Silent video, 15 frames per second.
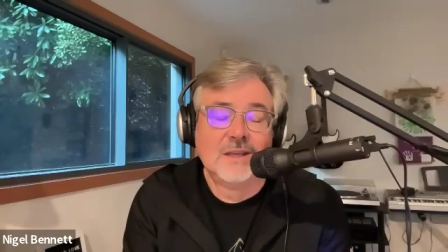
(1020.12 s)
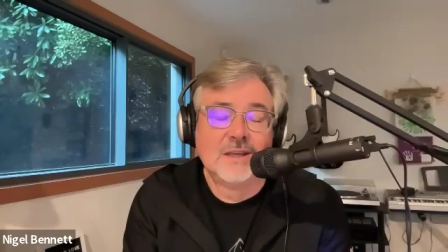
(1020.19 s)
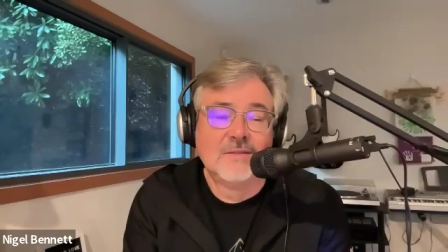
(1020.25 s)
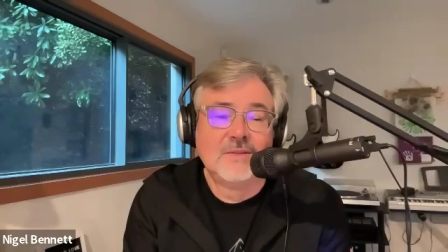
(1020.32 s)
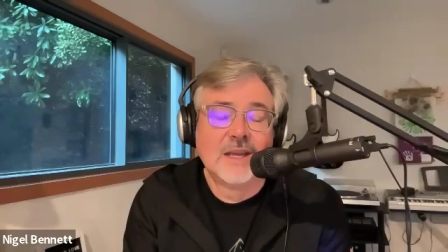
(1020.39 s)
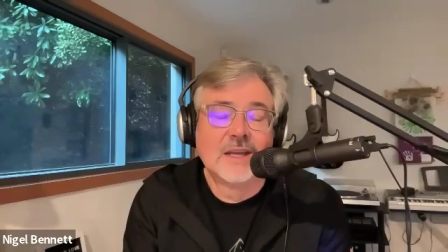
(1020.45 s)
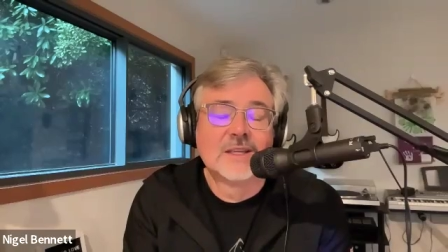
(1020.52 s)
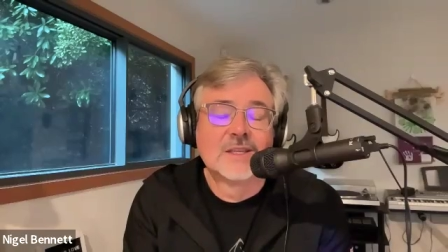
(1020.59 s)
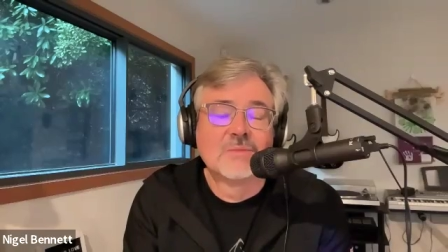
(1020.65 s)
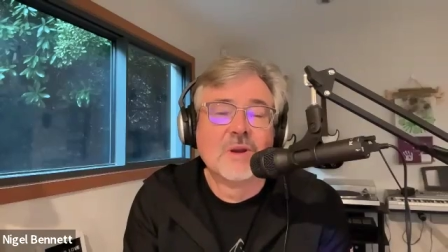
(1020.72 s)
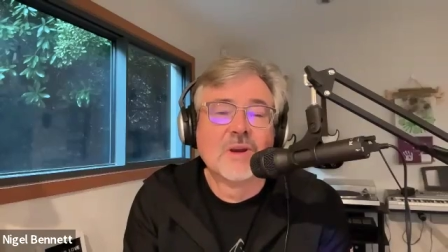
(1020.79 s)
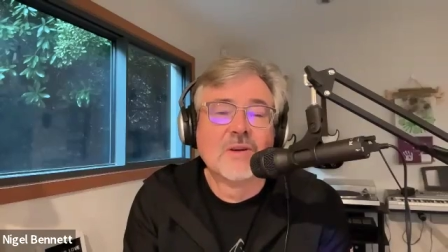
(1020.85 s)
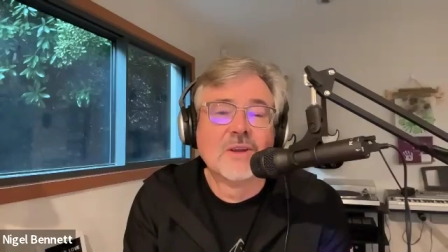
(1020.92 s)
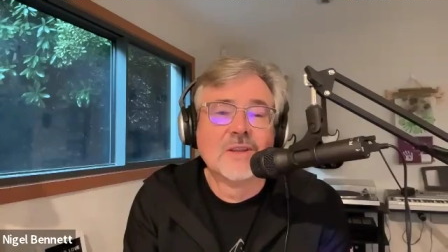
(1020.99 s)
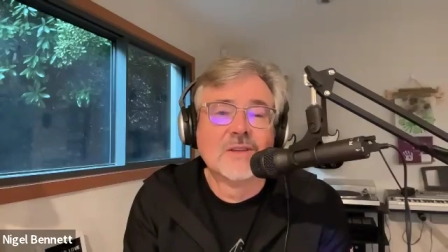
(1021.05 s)
That
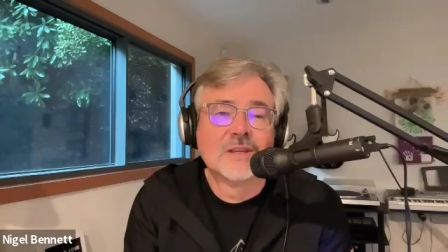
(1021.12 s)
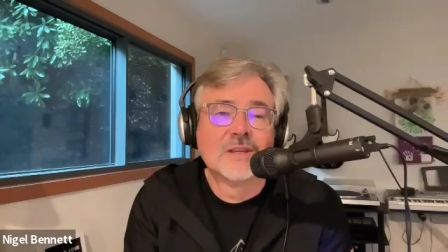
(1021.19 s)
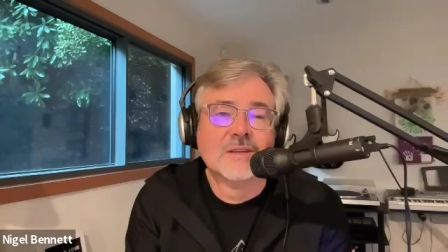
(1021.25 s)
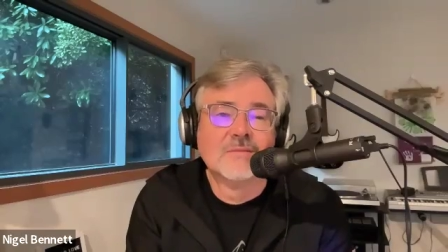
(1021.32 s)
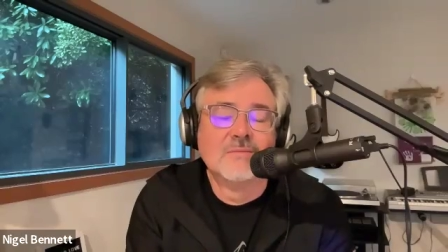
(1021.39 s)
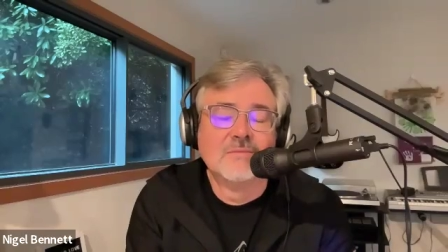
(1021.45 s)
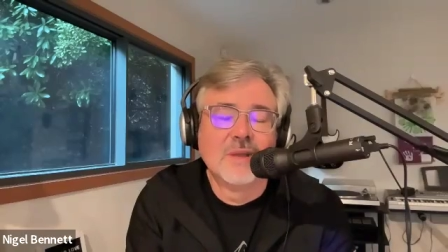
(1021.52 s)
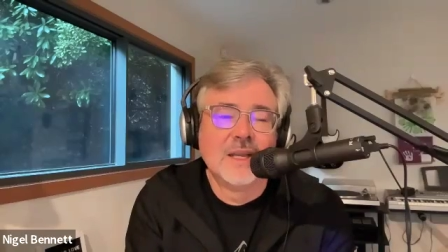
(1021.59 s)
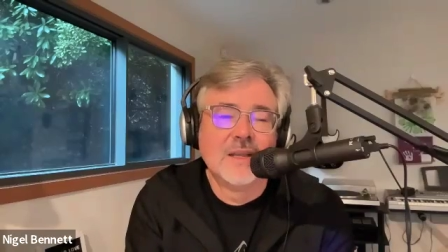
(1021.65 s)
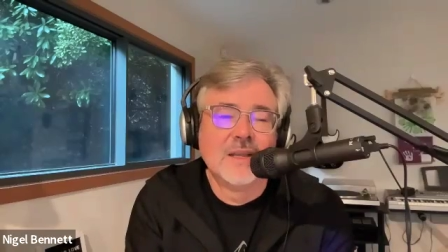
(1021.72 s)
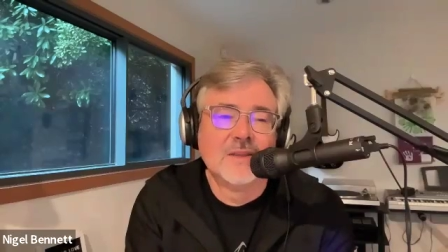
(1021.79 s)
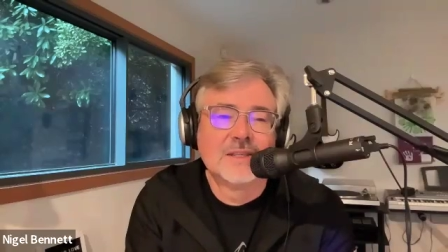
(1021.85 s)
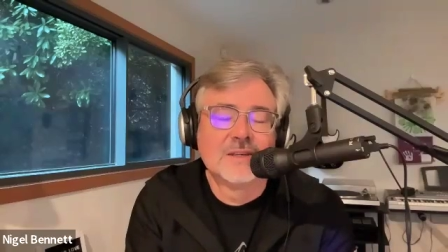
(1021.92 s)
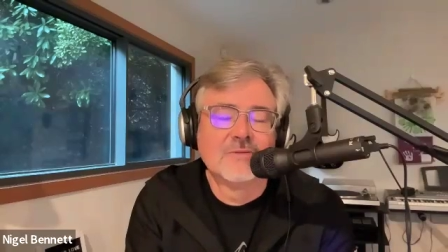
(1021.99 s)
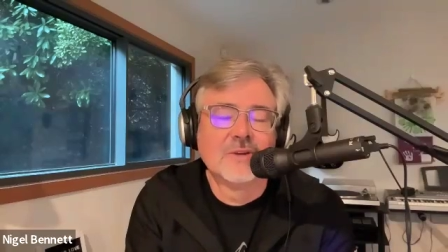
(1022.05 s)
experience in many of
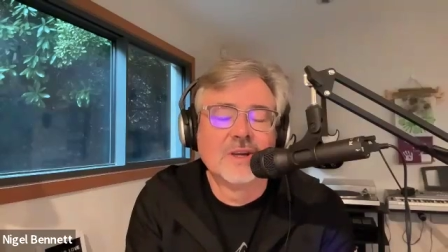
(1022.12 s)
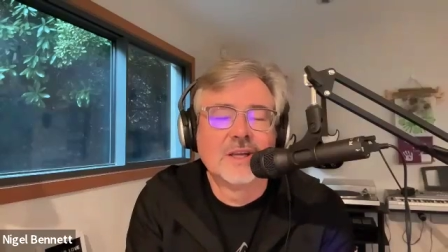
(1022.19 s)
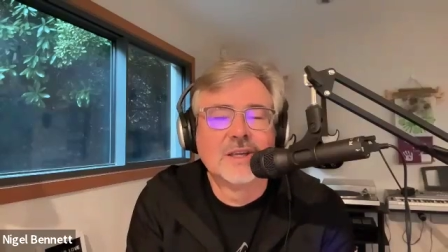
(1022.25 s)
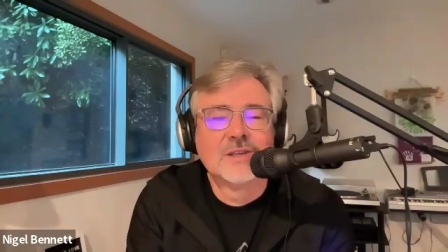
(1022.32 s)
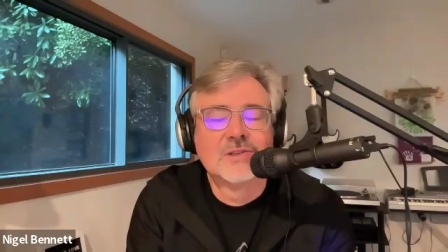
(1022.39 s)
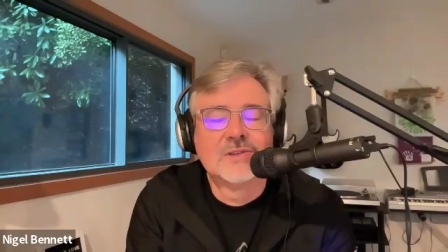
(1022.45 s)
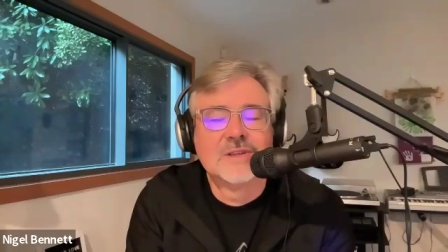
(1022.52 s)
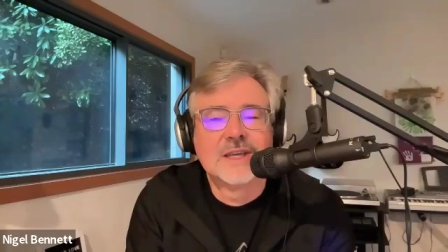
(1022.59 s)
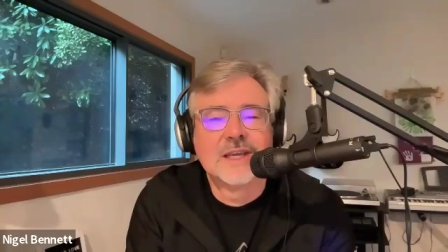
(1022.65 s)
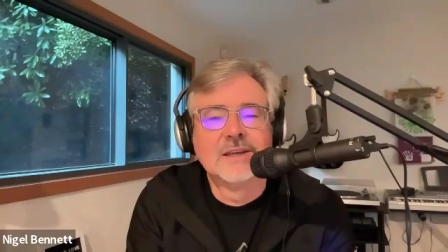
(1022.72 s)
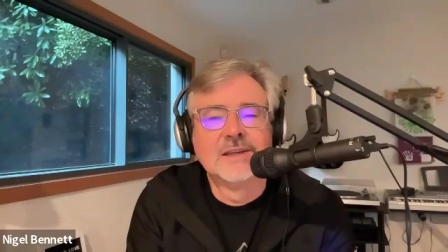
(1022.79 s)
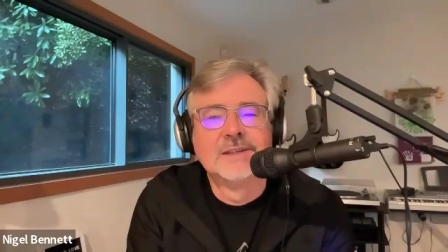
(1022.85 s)
these different countries. Hey,